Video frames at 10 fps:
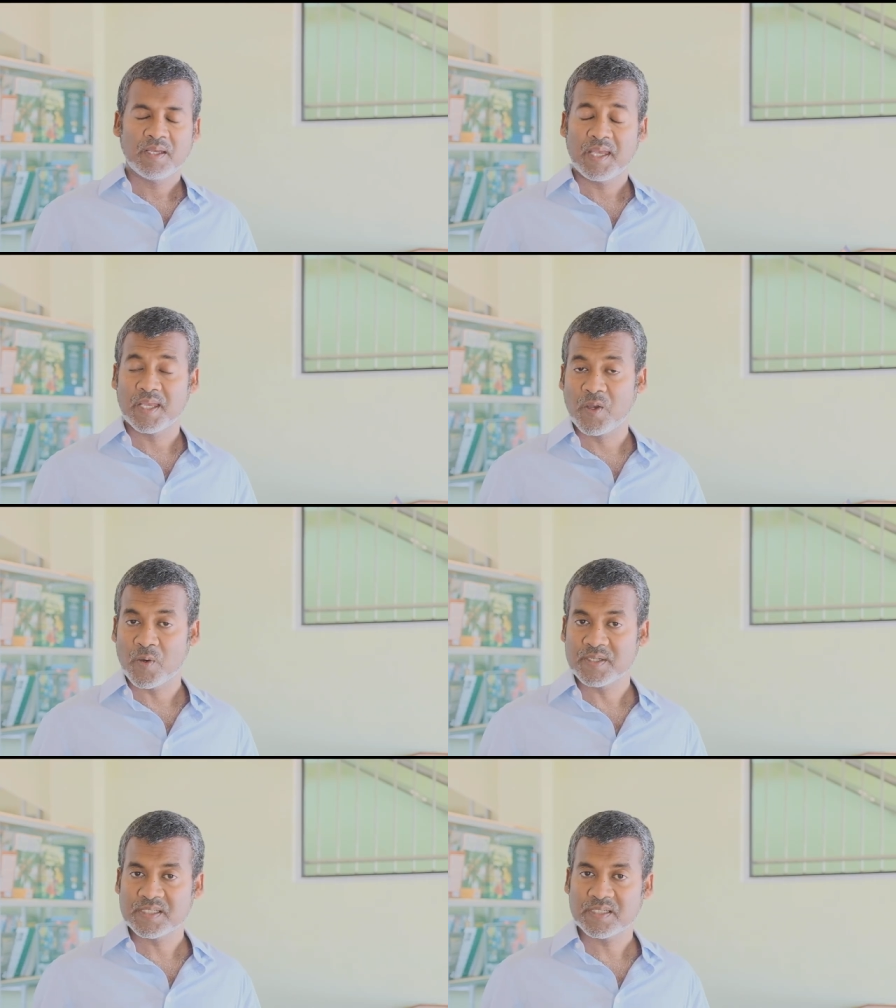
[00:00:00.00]
A
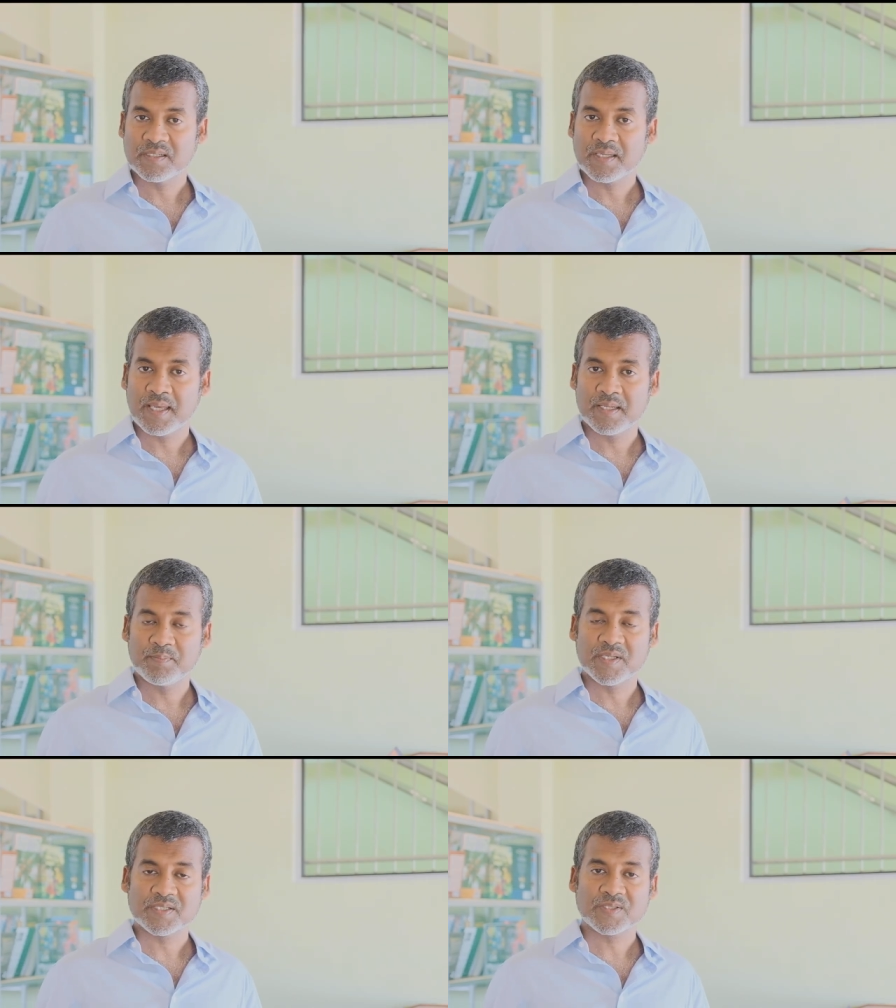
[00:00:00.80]
goiter
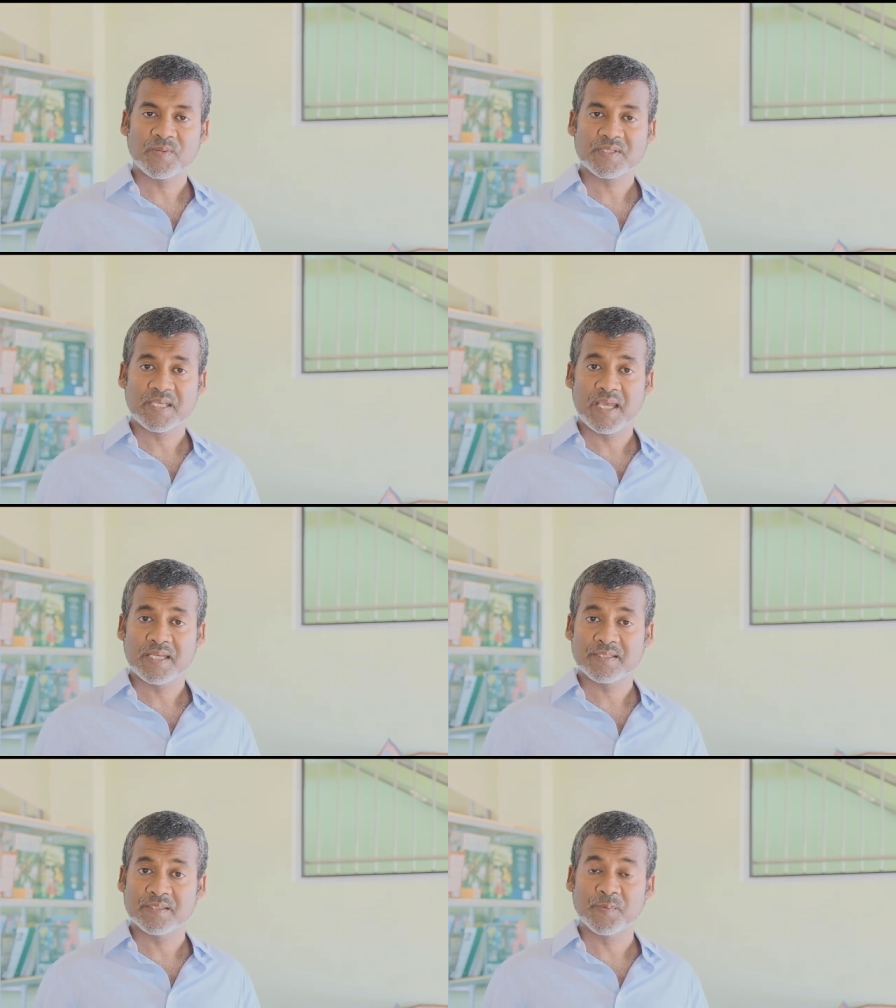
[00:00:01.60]
can be
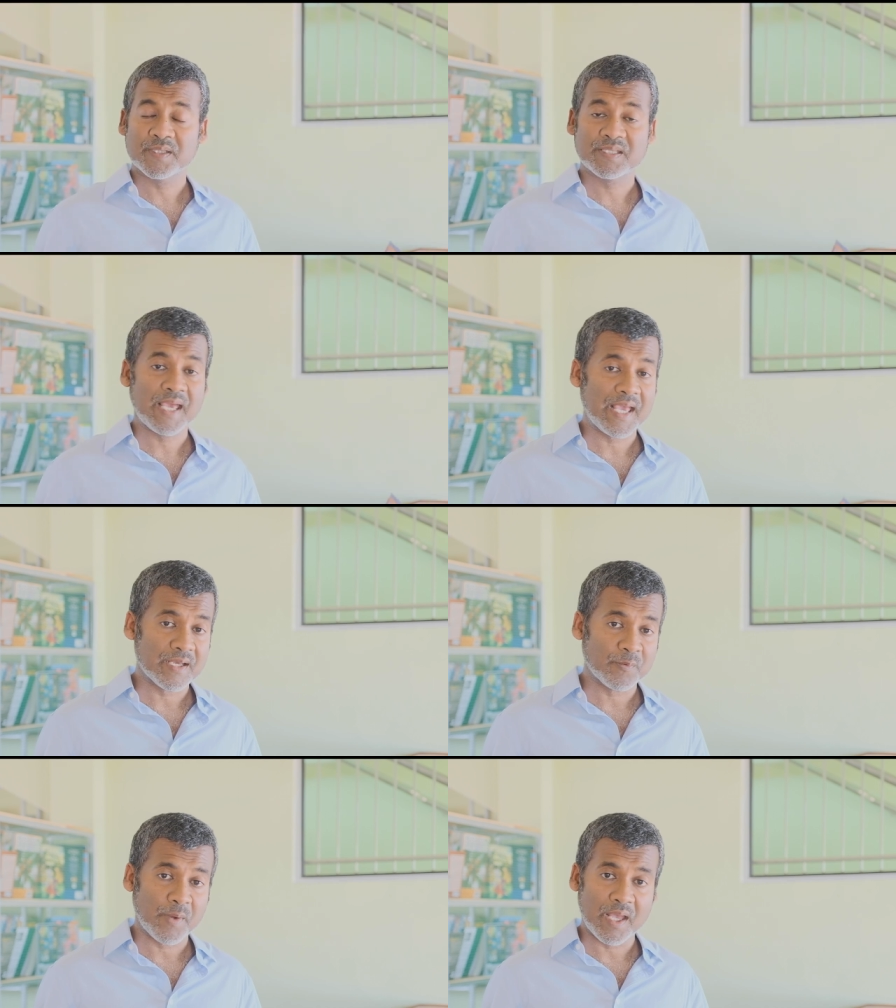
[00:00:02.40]
associated with
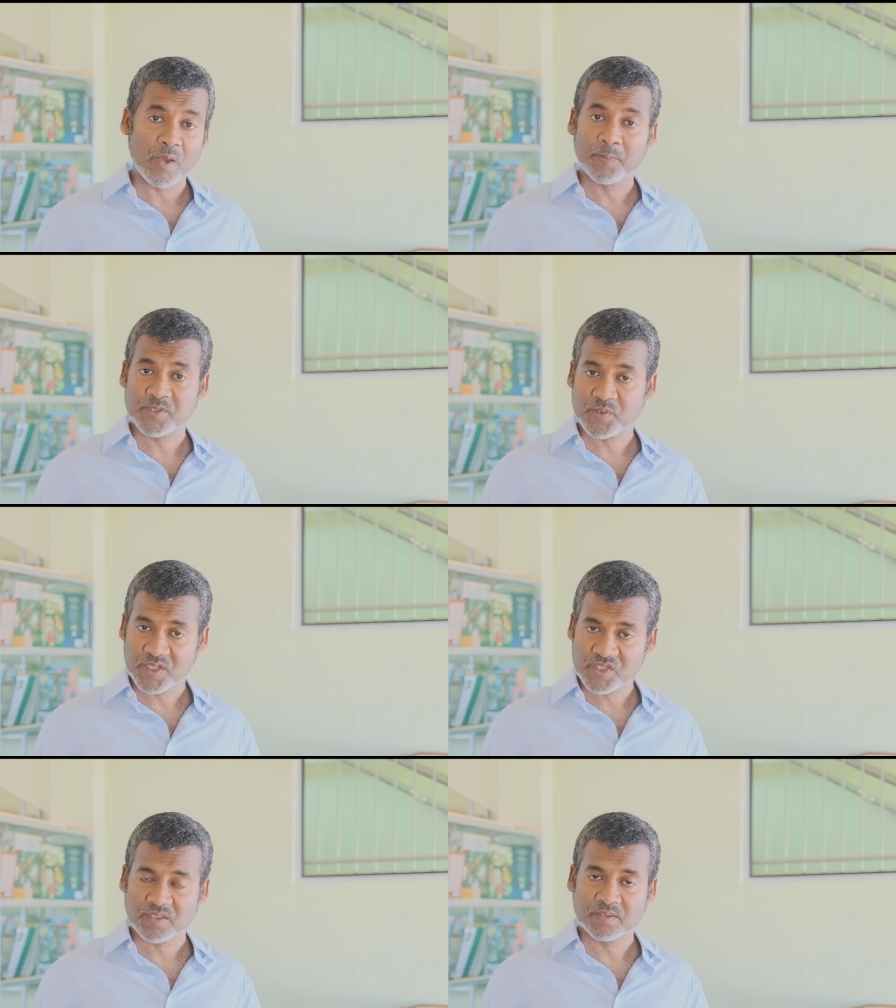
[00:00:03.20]
airway
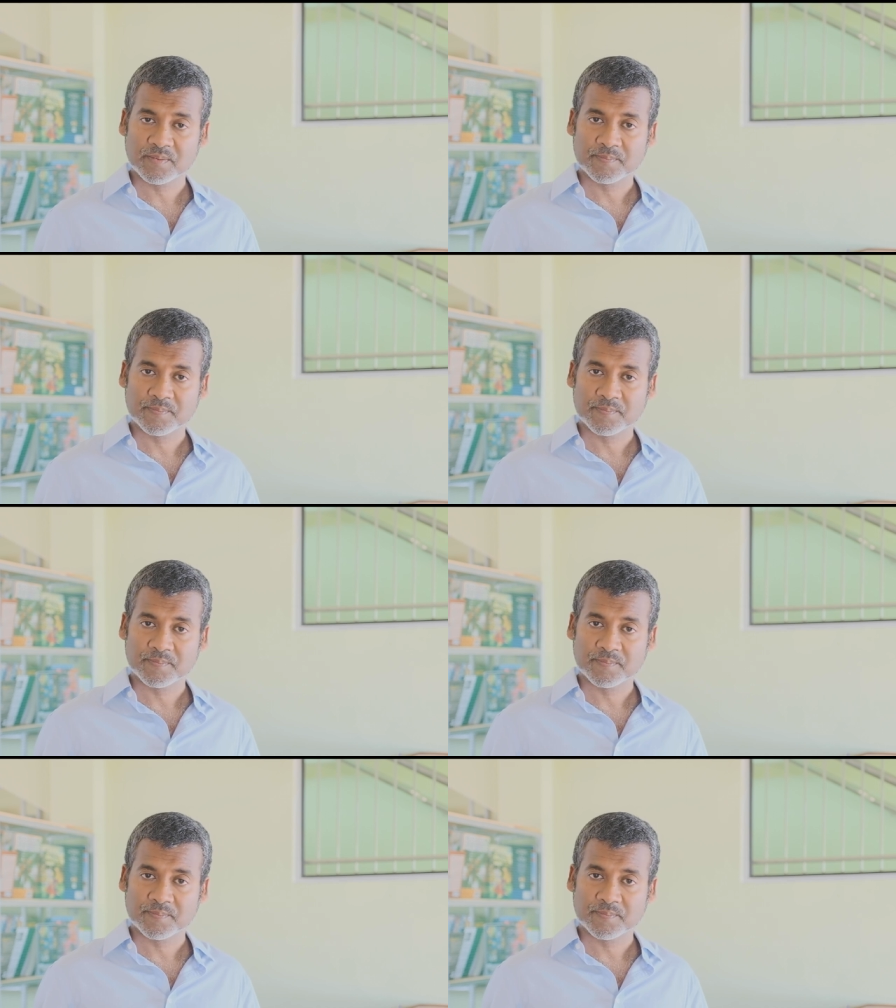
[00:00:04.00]
obstruction.